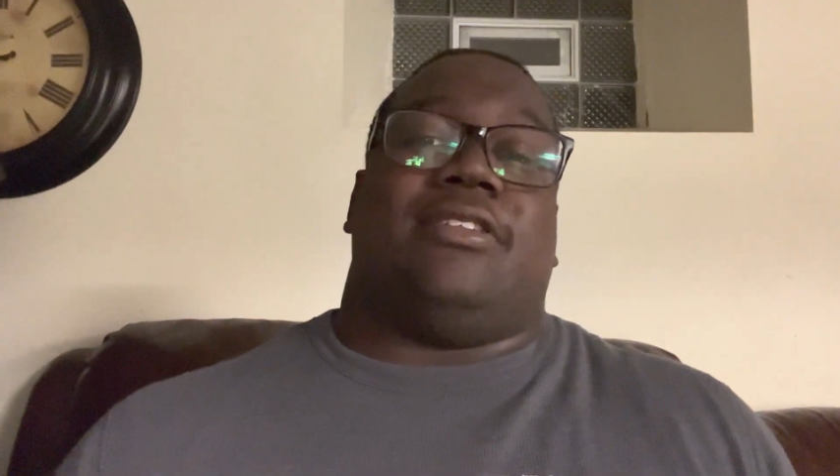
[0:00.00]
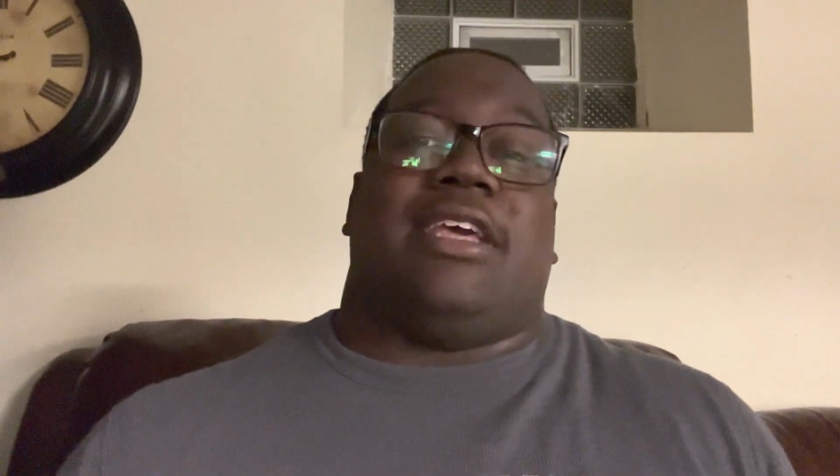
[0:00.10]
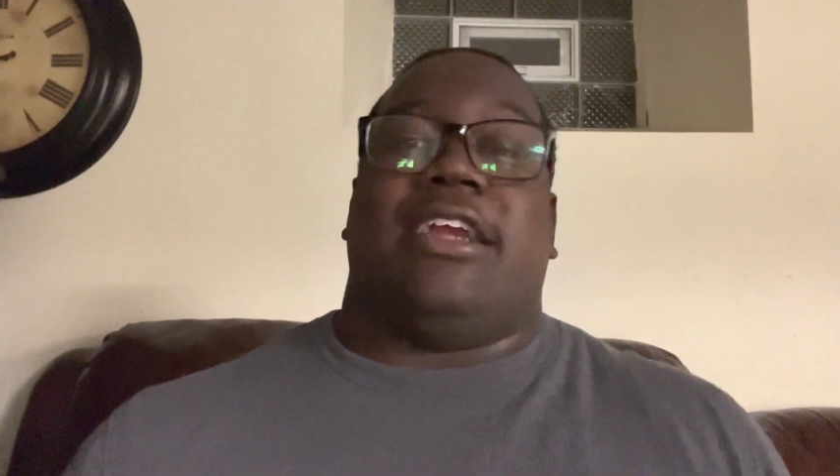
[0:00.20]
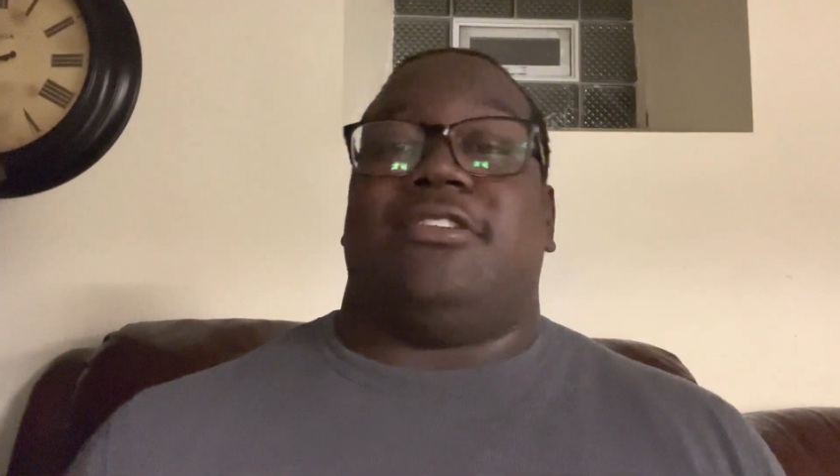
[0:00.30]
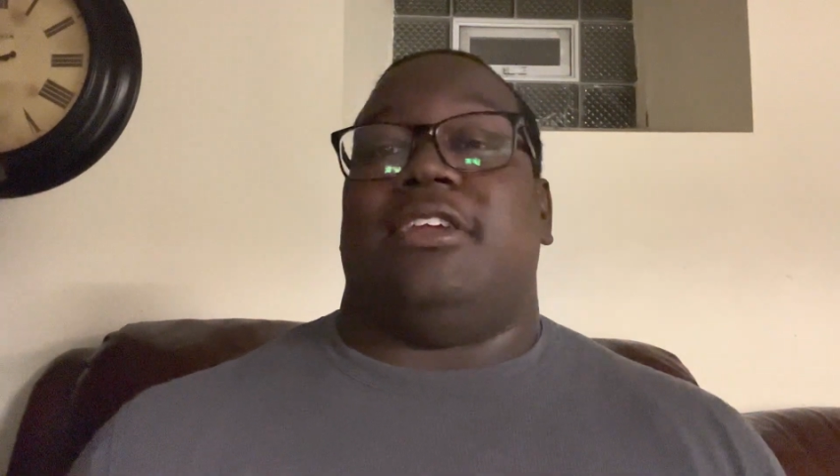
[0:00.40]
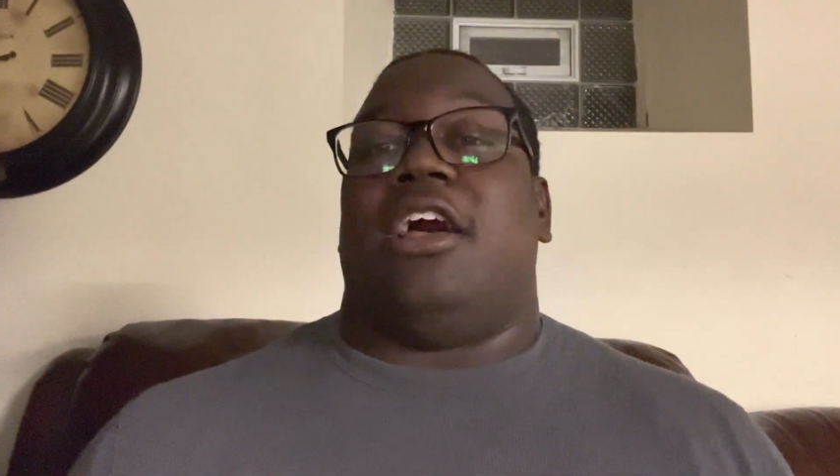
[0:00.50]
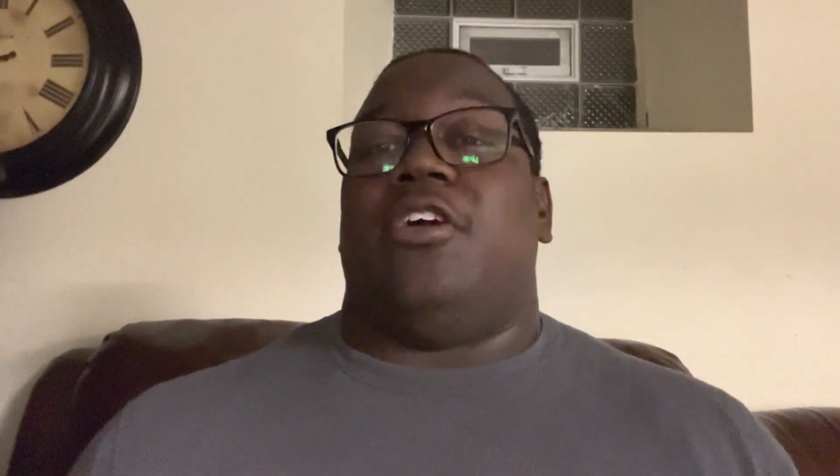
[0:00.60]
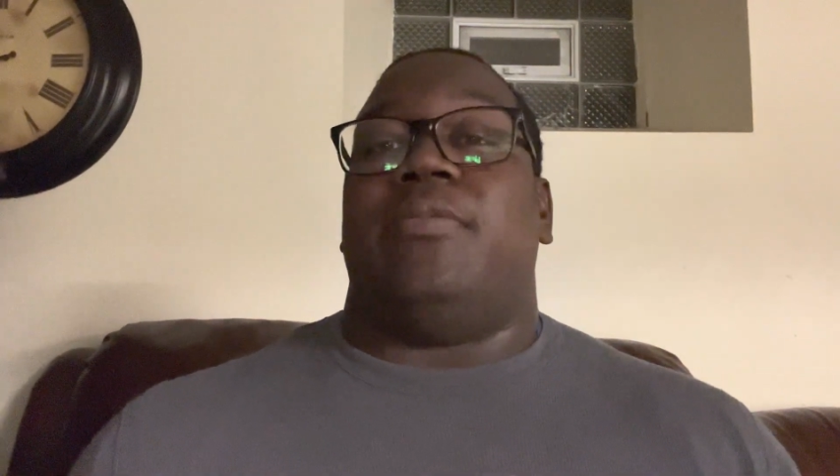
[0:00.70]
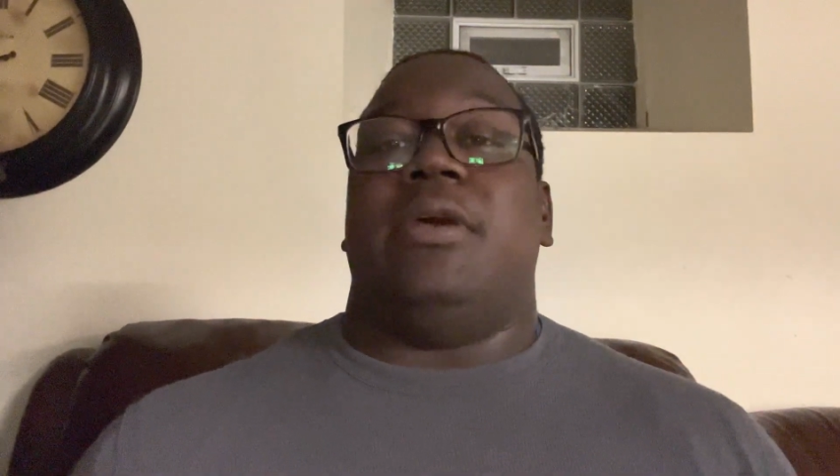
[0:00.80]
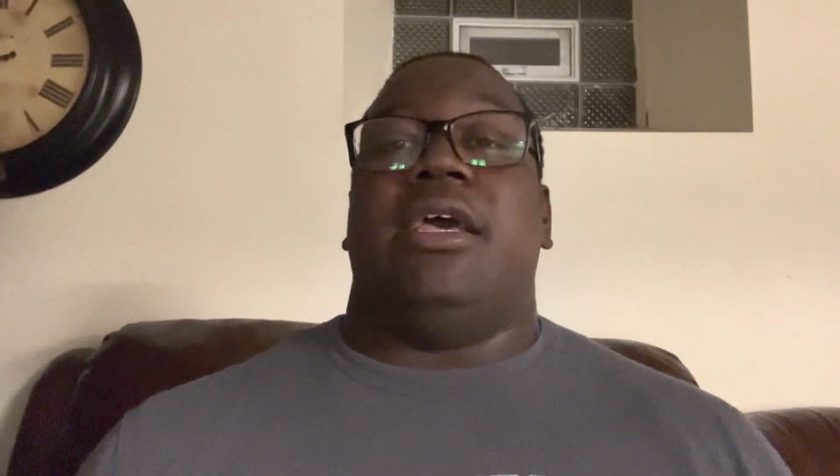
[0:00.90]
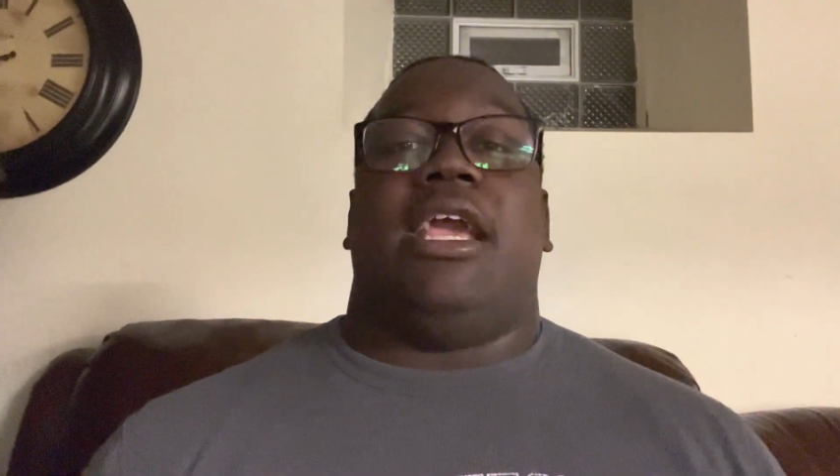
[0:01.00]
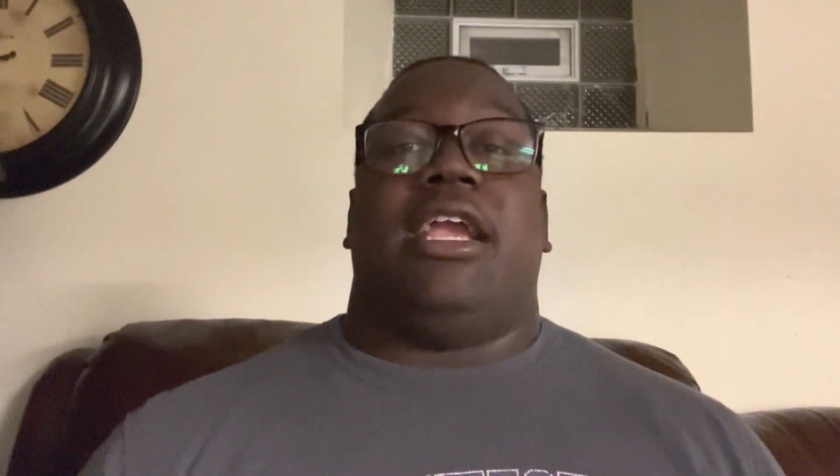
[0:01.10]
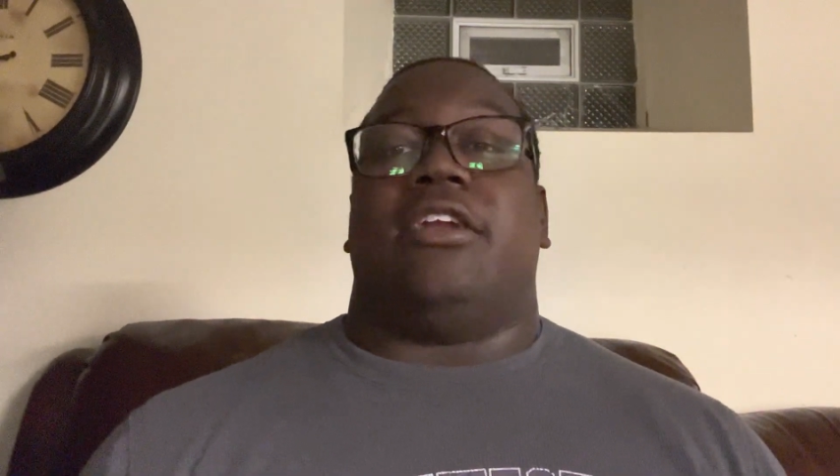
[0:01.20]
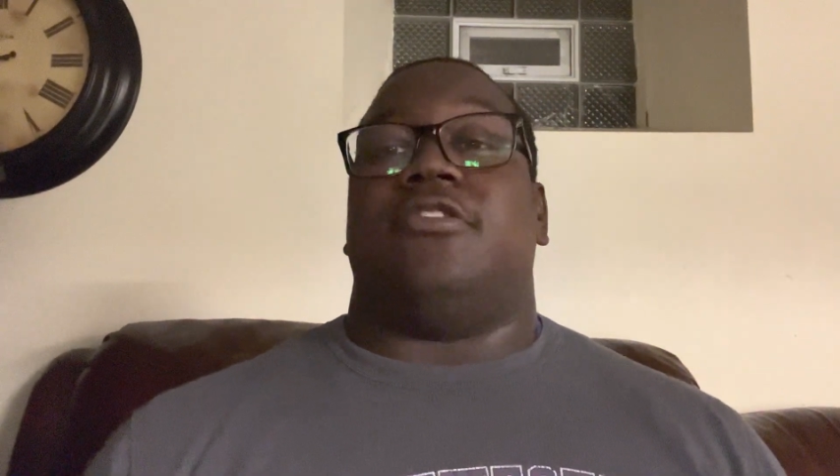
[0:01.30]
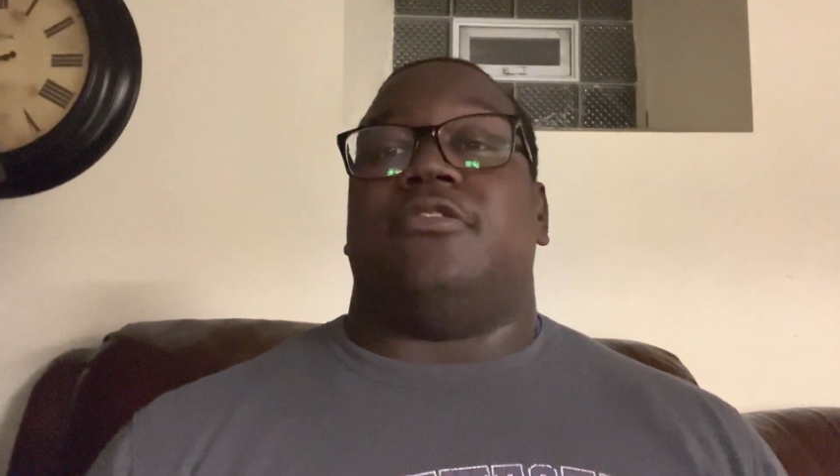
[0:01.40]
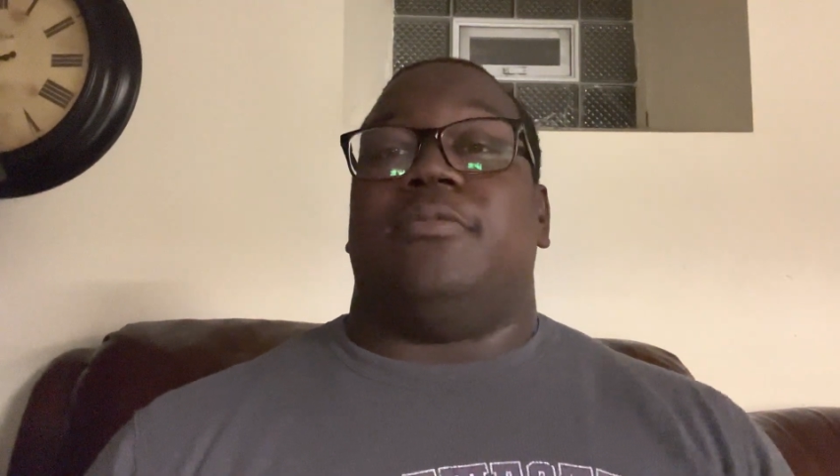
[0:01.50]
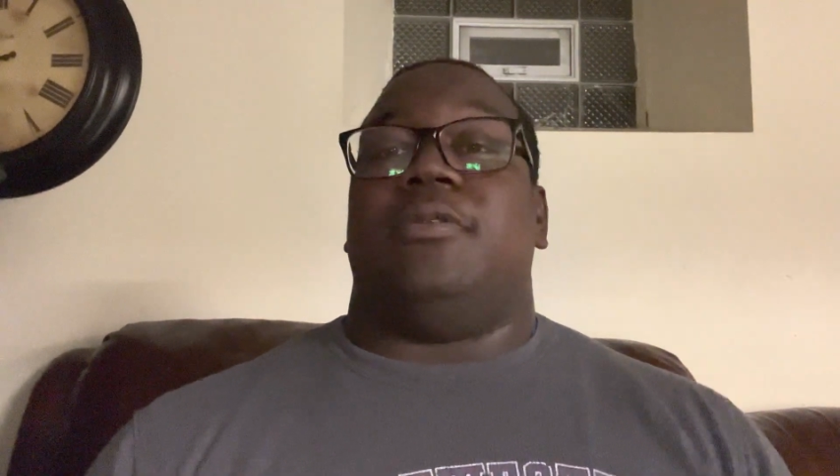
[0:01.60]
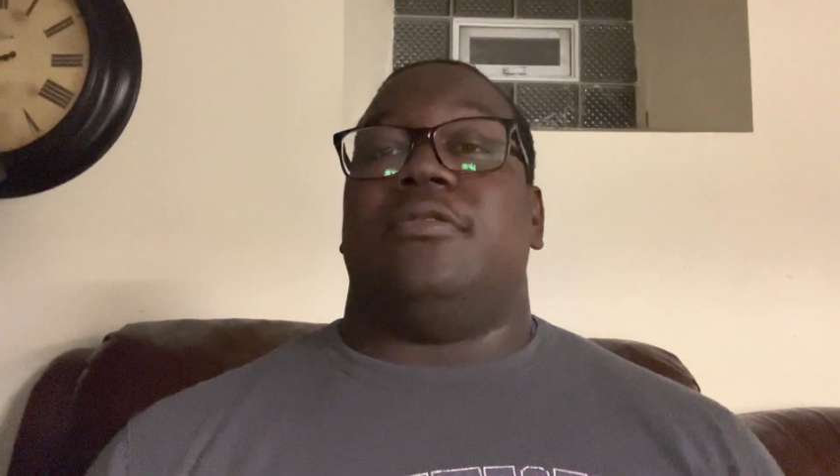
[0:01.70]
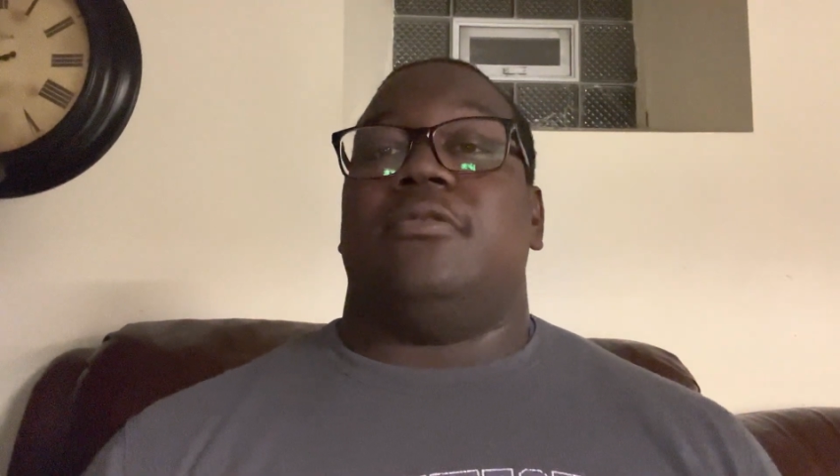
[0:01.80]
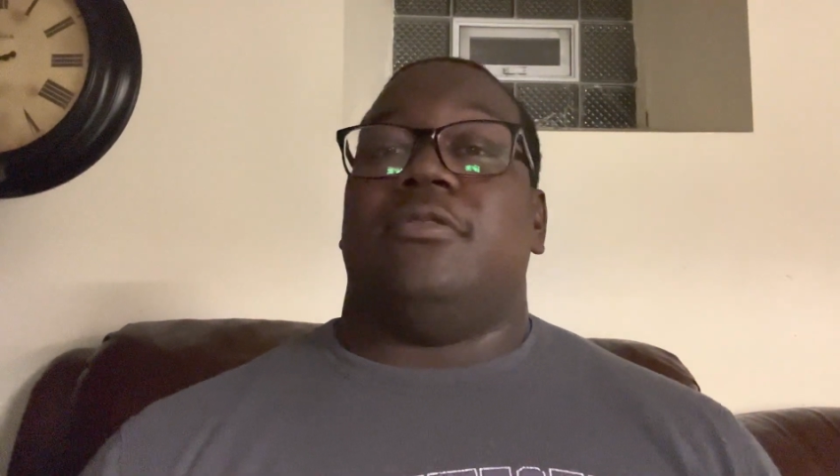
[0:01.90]
to actually help and
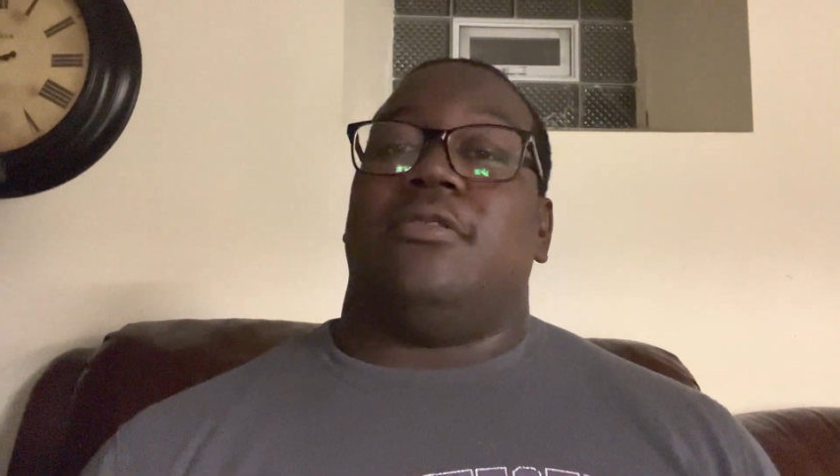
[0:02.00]
contribute.